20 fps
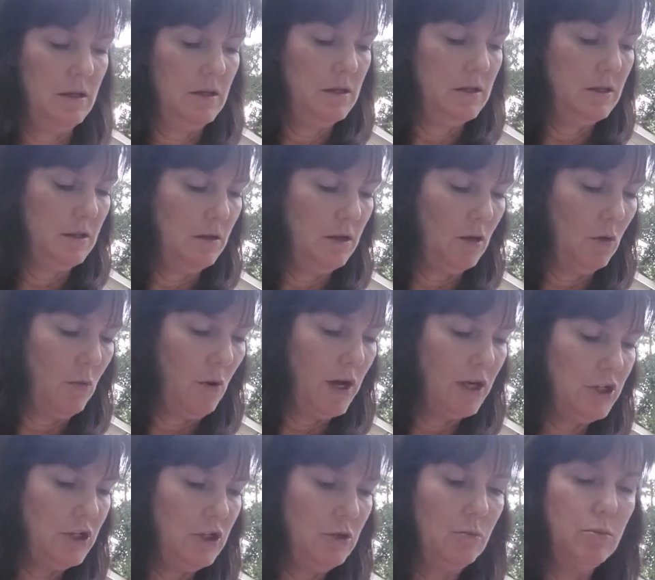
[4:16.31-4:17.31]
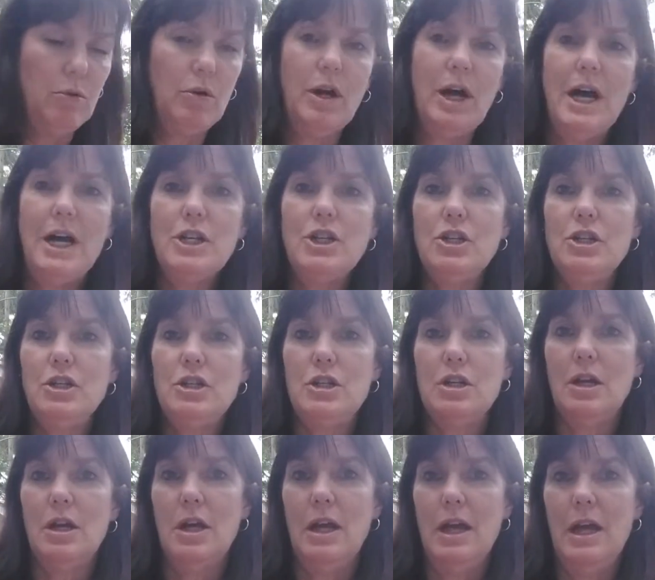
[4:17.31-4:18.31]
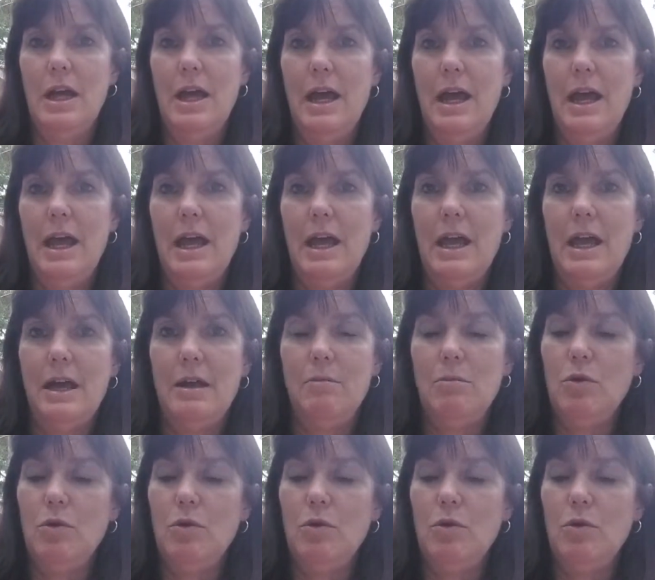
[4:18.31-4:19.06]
So you'll wash your brush and